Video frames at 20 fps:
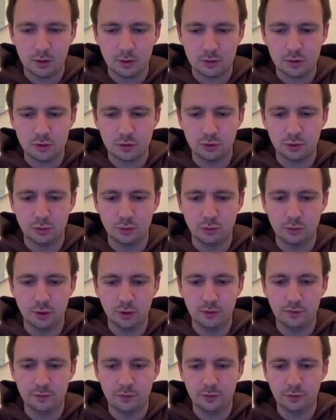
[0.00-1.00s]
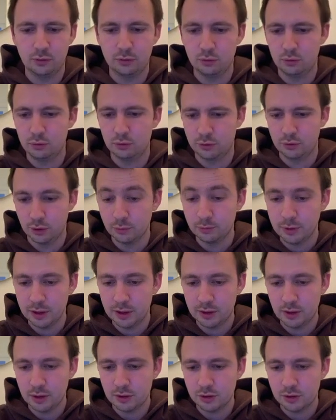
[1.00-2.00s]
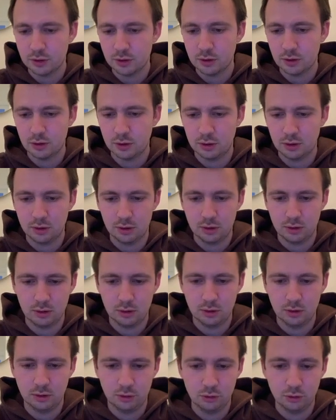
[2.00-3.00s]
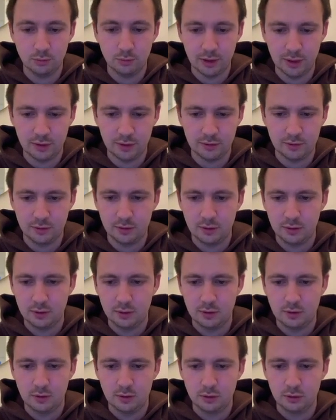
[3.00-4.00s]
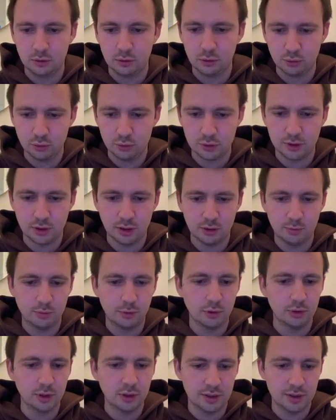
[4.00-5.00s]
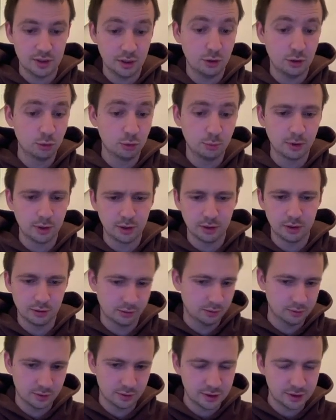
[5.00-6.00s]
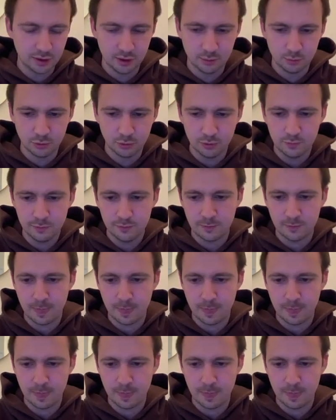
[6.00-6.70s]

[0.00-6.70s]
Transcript: So if you don't pay attention, you might lose that pawn. Let's say you play a silly move.